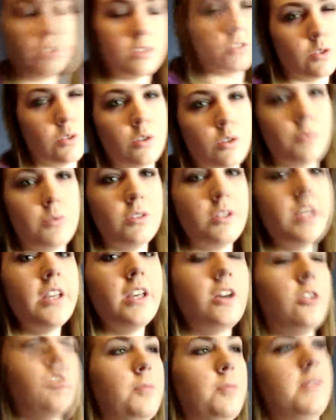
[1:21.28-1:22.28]
So I'm
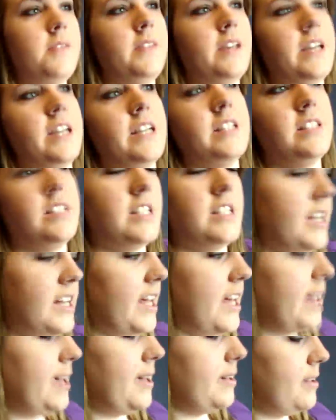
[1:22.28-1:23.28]
really hoping that
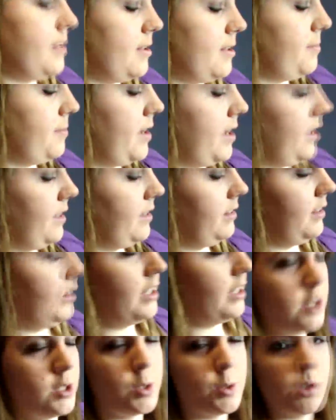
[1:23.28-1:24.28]
today my
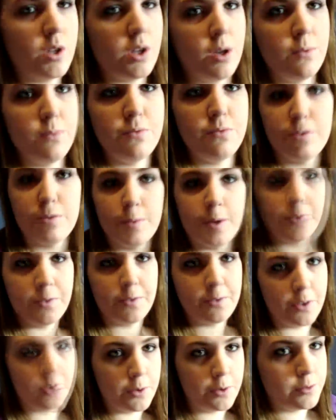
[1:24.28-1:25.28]
lens will come from my
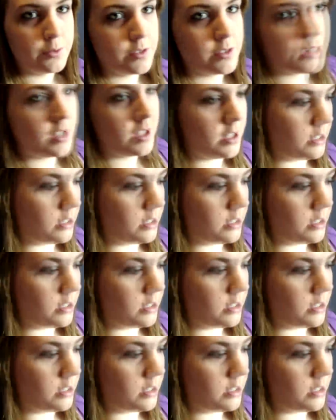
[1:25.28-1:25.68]
phone's